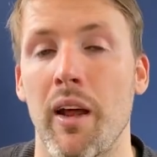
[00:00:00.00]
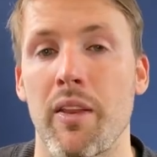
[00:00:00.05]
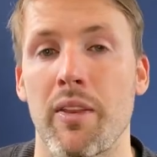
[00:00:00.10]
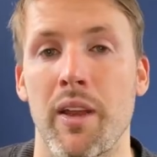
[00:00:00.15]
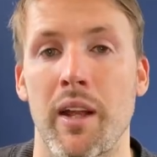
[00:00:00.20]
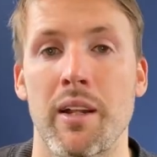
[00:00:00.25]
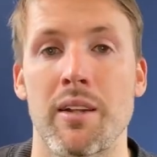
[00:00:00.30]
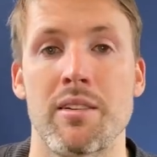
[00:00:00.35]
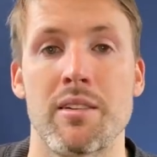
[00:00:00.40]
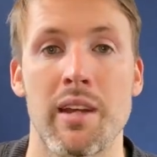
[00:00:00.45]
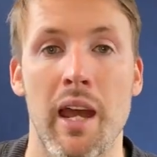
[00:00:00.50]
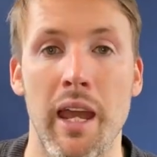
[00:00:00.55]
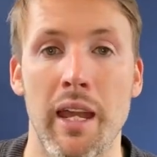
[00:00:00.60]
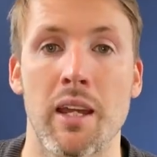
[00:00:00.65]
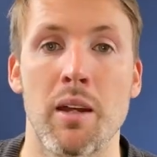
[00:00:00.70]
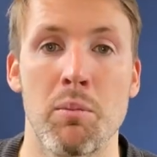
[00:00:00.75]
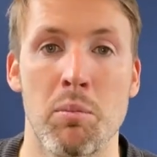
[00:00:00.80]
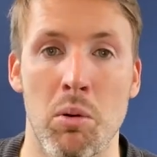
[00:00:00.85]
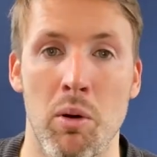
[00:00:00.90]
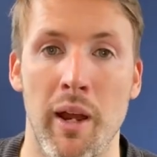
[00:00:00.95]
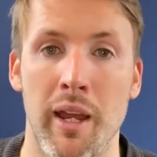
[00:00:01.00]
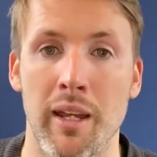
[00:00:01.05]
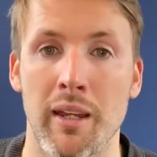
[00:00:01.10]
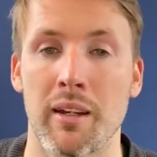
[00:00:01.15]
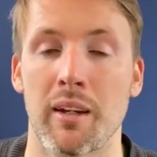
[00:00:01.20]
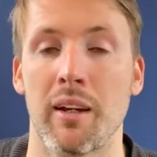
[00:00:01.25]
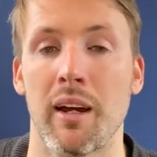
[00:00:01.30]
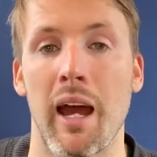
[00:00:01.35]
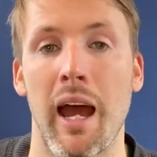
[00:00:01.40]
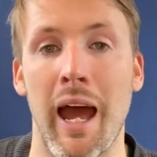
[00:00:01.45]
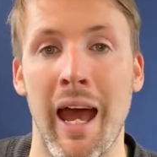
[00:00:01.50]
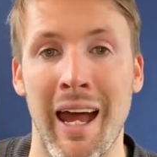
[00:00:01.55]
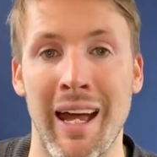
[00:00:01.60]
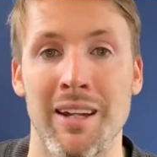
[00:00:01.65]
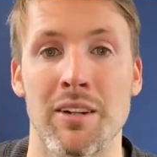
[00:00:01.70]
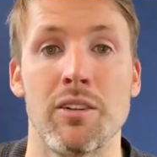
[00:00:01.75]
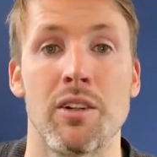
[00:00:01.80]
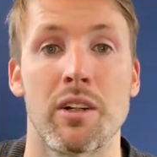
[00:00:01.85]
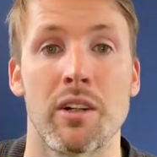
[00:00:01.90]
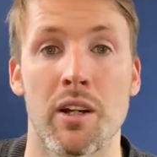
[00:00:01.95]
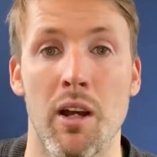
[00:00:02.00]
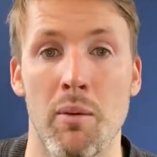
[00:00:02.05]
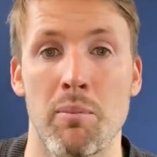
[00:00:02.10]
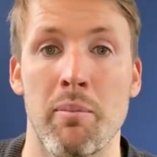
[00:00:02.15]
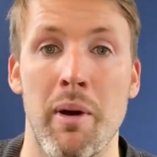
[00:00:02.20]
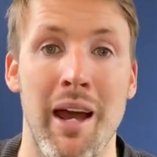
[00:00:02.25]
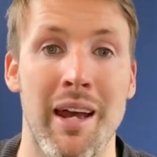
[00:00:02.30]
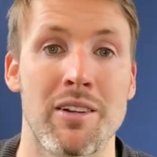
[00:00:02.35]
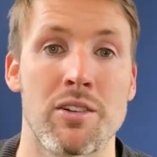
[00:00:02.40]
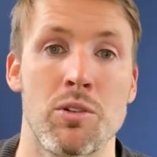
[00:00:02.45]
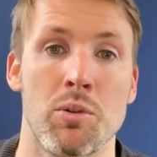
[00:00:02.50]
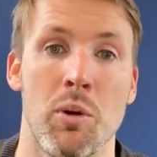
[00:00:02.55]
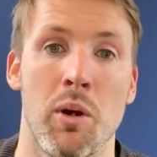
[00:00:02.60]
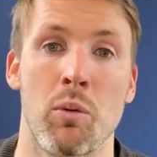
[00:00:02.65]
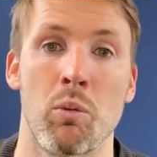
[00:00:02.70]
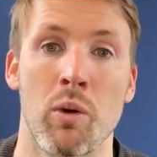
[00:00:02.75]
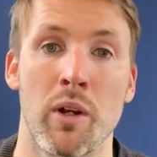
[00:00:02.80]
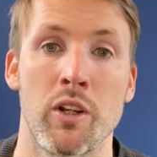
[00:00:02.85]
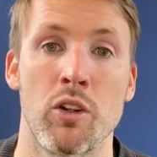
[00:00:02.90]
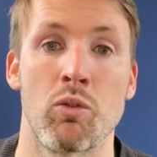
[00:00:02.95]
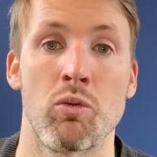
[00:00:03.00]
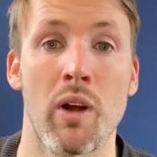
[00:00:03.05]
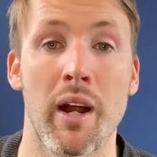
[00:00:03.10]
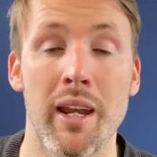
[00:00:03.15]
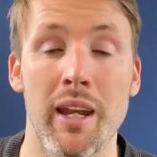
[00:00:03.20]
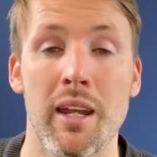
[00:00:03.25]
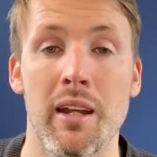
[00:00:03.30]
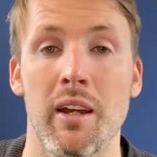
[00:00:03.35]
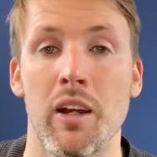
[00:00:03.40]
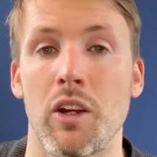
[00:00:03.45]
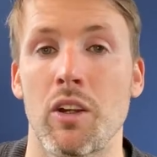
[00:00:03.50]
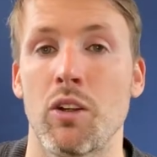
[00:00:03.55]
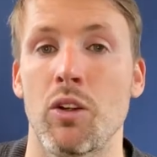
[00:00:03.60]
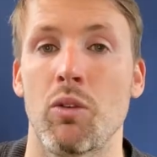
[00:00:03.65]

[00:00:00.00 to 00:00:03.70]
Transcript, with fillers: then take a break and come back to it when you're ready,